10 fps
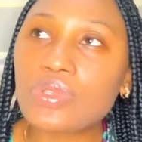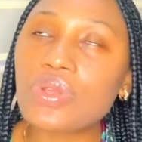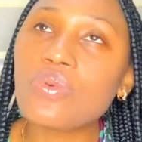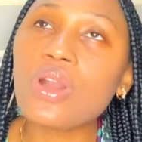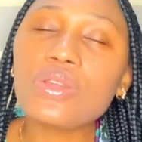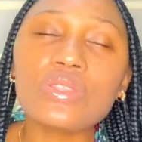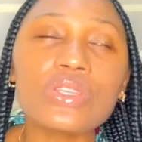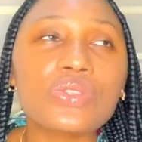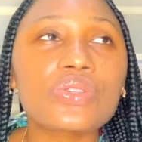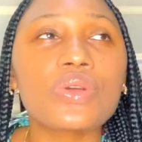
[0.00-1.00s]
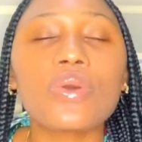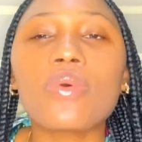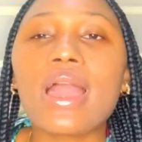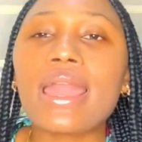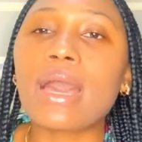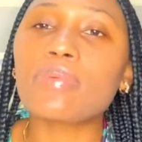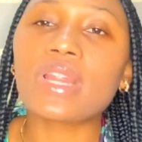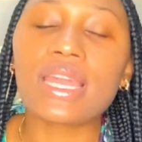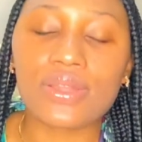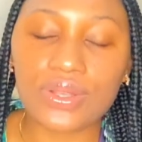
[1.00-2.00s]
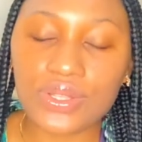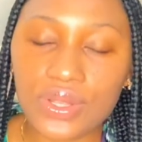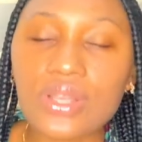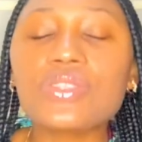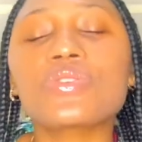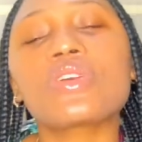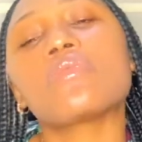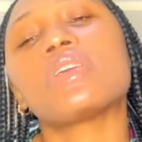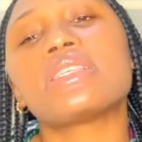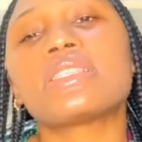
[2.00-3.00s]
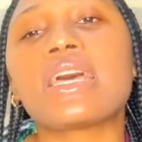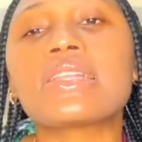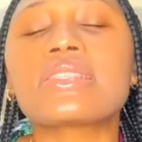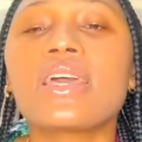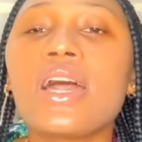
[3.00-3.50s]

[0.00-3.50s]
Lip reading: So what you need to know while applying your sunscreen is that